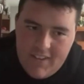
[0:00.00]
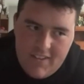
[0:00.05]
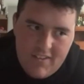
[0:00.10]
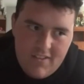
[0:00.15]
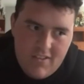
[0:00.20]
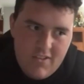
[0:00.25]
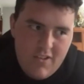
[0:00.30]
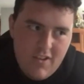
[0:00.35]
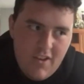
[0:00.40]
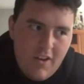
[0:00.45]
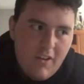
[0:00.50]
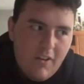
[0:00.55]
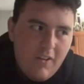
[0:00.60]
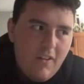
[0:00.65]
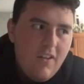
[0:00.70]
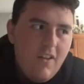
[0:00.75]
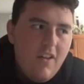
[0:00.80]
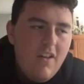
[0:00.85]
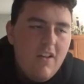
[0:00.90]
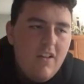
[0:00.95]
So,
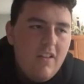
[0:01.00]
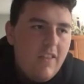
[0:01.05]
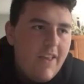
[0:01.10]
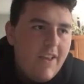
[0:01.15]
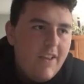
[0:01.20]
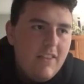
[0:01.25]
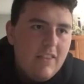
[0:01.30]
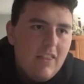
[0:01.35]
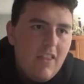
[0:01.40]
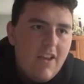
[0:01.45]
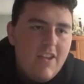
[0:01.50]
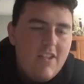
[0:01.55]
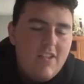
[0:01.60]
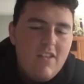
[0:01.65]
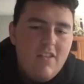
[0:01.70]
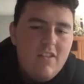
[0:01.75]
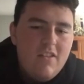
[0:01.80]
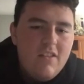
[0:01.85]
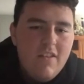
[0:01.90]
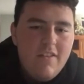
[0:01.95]
like,
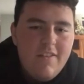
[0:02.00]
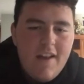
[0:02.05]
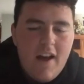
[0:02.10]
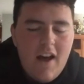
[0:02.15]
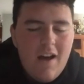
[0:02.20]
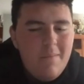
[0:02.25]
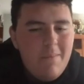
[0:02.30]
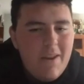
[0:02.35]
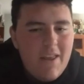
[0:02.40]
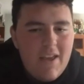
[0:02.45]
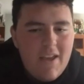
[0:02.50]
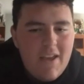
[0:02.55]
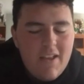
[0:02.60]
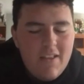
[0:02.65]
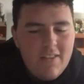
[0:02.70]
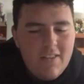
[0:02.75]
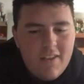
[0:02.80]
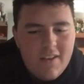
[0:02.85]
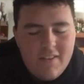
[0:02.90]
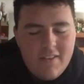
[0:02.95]
License to Dominate,
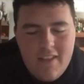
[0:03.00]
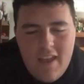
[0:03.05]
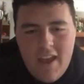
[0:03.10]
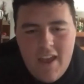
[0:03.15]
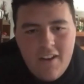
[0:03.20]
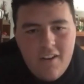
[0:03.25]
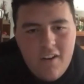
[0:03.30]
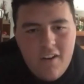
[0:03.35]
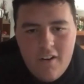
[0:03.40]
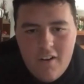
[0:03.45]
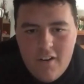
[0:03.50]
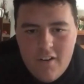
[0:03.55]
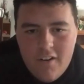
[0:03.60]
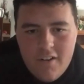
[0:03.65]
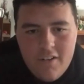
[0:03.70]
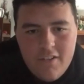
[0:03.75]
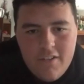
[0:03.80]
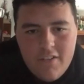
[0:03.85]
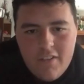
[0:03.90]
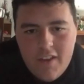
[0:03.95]
it's like 10
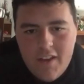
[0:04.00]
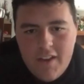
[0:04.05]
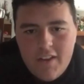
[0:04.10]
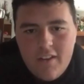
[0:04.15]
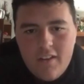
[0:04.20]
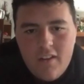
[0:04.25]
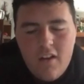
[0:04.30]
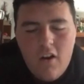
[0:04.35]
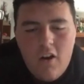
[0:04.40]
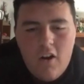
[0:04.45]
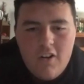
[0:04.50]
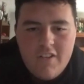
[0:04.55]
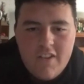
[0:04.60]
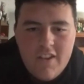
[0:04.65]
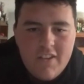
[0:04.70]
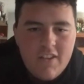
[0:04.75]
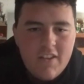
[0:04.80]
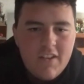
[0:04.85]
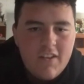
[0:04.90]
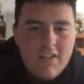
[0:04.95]
cards. Like,
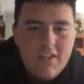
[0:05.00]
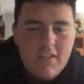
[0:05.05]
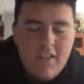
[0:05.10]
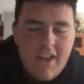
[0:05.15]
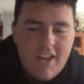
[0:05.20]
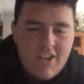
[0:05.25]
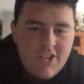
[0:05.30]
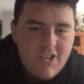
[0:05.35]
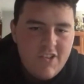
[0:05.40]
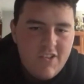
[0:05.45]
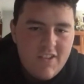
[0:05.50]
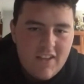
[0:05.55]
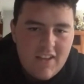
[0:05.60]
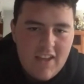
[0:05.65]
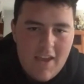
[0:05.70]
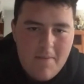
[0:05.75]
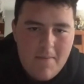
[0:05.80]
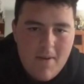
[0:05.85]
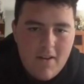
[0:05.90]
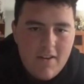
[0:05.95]
Artistic Selections that
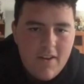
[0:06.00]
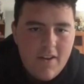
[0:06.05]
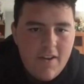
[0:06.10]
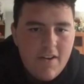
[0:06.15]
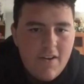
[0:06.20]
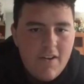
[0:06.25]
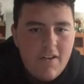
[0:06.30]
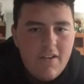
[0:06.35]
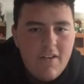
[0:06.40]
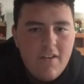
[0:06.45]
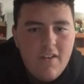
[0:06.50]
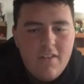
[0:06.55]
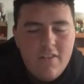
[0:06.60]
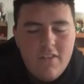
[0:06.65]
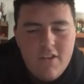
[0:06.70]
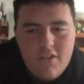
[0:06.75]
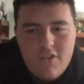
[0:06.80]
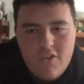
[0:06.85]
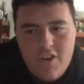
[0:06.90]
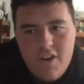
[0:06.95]
came out here
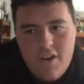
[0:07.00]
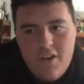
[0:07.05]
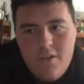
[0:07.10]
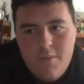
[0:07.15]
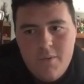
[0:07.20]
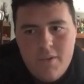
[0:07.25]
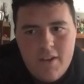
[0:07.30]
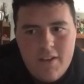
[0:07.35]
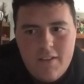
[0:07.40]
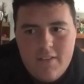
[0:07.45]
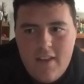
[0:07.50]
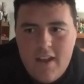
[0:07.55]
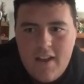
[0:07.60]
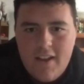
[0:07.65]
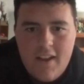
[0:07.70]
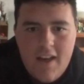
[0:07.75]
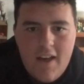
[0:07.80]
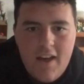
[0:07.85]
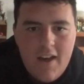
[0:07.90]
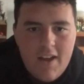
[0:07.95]
this year was like 10
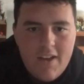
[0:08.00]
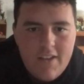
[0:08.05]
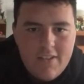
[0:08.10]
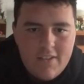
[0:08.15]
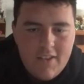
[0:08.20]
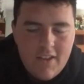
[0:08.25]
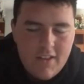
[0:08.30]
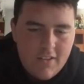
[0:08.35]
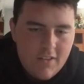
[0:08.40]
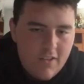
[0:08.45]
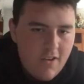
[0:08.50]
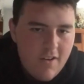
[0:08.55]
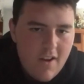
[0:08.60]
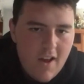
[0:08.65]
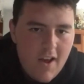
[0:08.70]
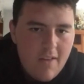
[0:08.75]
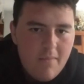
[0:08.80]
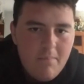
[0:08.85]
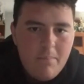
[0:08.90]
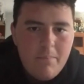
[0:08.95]
guys. Like, they're
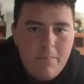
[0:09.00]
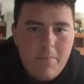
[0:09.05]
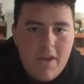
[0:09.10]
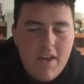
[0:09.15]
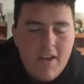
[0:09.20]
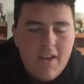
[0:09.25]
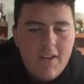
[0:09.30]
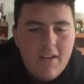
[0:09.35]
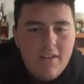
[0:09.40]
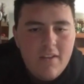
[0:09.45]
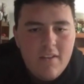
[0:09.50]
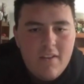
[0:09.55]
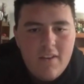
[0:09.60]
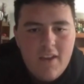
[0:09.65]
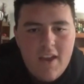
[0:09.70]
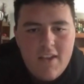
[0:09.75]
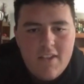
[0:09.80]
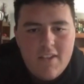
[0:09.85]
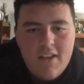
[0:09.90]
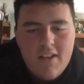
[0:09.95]
not big
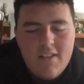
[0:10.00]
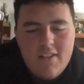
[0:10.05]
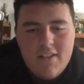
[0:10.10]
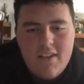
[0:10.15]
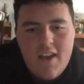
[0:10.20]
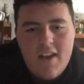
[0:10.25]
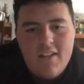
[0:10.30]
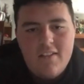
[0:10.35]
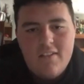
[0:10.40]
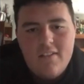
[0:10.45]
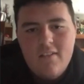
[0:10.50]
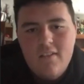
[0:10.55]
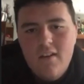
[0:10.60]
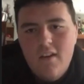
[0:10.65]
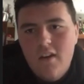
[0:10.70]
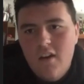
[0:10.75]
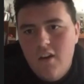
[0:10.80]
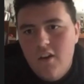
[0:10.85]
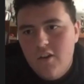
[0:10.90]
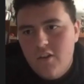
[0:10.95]
case hit sets.
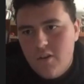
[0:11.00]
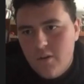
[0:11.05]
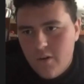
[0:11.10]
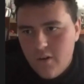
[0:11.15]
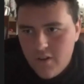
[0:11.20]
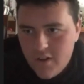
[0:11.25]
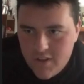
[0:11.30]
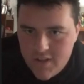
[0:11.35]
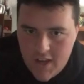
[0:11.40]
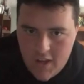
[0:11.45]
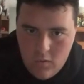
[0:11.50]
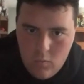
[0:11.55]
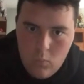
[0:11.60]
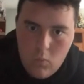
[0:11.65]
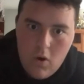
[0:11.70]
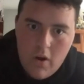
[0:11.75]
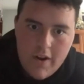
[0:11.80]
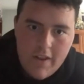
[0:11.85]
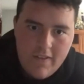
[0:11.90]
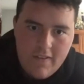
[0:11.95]
So it only takes
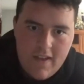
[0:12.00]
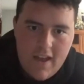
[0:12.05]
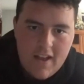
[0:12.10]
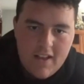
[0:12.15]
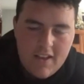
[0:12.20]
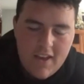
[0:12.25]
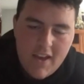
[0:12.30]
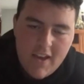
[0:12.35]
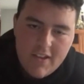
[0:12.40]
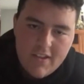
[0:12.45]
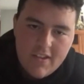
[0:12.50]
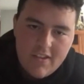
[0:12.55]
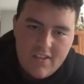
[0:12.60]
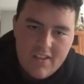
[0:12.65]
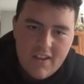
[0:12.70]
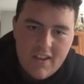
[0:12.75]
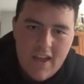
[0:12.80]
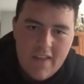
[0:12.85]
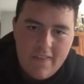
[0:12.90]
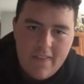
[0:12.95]
one in 10 cases
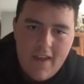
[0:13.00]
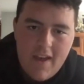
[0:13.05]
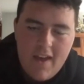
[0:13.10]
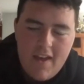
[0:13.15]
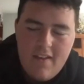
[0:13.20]
to get that.